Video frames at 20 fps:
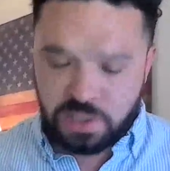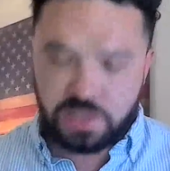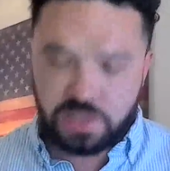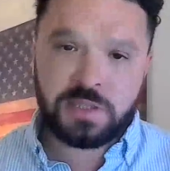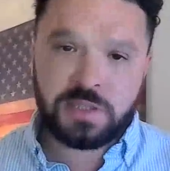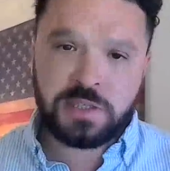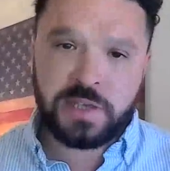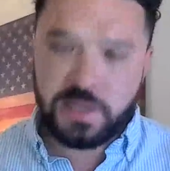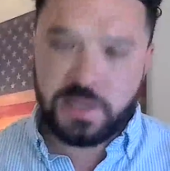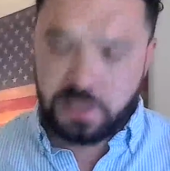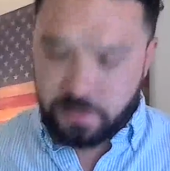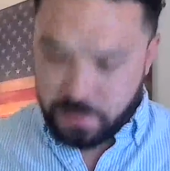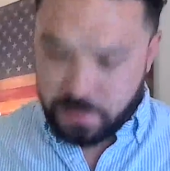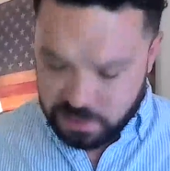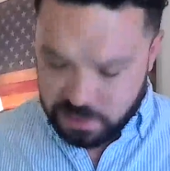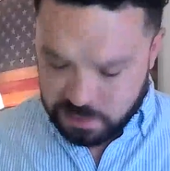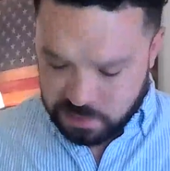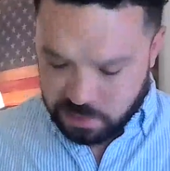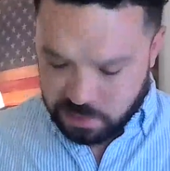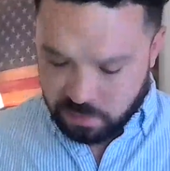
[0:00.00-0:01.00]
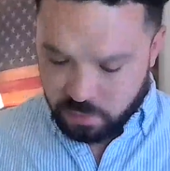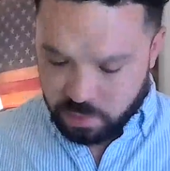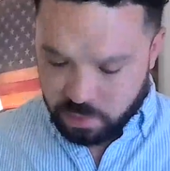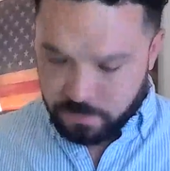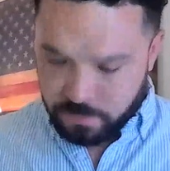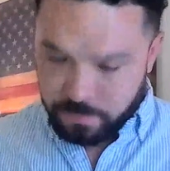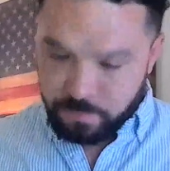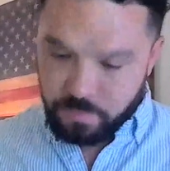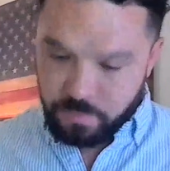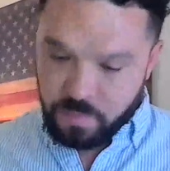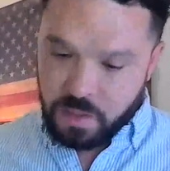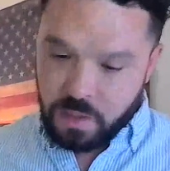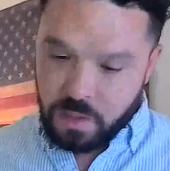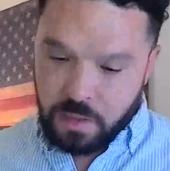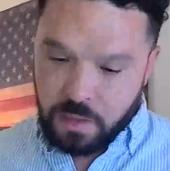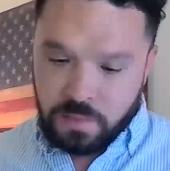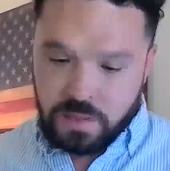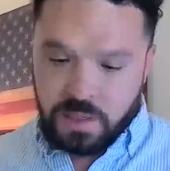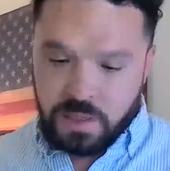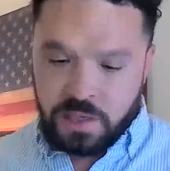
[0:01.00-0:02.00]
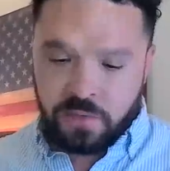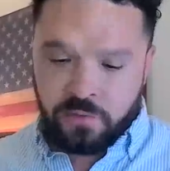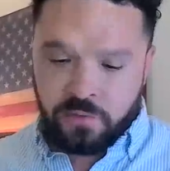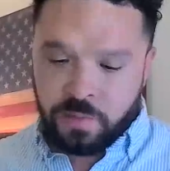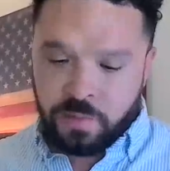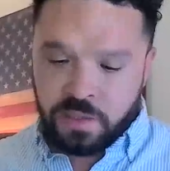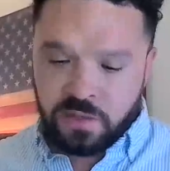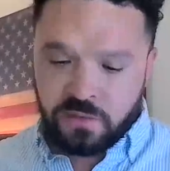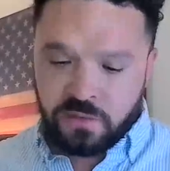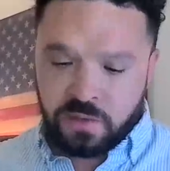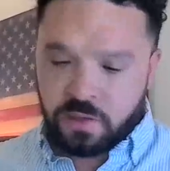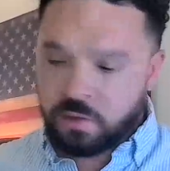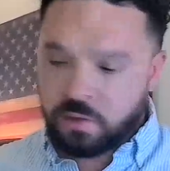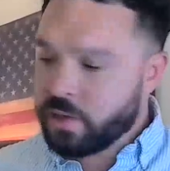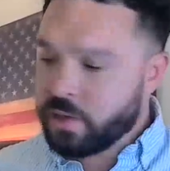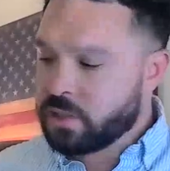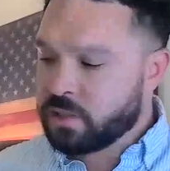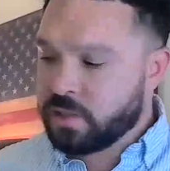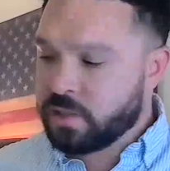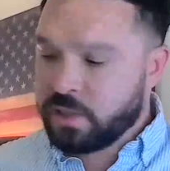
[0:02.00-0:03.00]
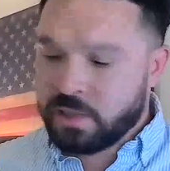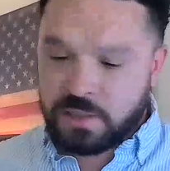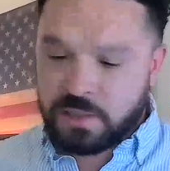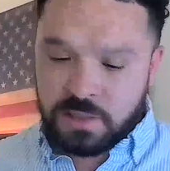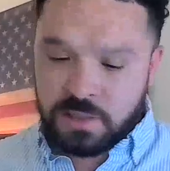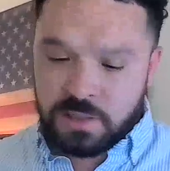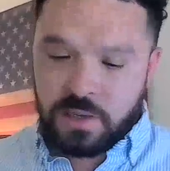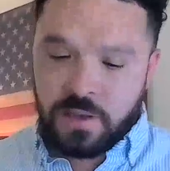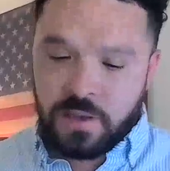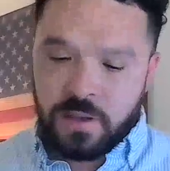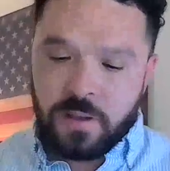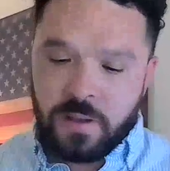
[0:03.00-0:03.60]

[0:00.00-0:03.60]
just to set expectation for you. But thank you very much for the congratulations.